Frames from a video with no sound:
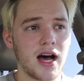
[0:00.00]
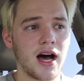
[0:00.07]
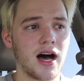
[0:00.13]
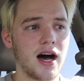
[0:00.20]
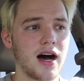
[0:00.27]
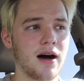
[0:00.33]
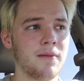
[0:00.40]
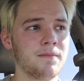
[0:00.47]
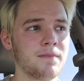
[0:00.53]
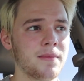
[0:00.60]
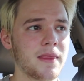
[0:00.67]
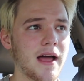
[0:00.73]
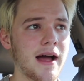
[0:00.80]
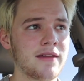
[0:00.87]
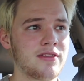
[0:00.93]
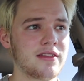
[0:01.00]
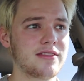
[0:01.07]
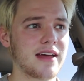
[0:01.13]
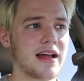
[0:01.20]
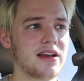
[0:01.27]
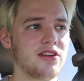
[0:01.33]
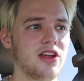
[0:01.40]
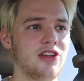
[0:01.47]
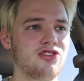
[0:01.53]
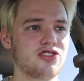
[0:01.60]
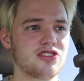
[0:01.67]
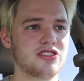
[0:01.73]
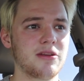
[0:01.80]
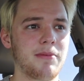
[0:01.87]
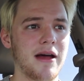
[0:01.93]
I think that it
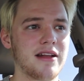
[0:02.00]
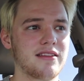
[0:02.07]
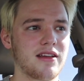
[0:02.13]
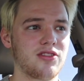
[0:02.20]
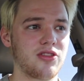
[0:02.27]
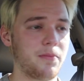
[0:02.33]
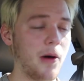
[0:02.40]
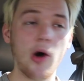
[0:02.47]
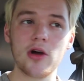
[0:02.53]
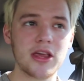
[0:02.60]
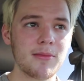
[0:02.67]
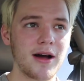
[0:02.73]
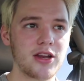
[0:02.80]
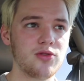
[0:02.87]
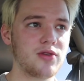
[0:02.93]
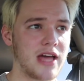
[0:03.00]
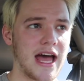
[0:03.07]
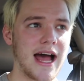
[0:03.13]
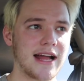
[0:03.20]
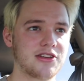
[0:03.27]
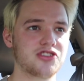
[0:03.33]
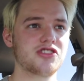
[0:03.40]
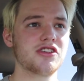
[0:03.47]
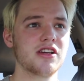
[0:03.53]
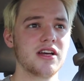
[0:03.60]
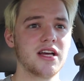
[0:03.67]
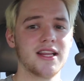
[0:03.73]
just depends on the Pokemon you catch.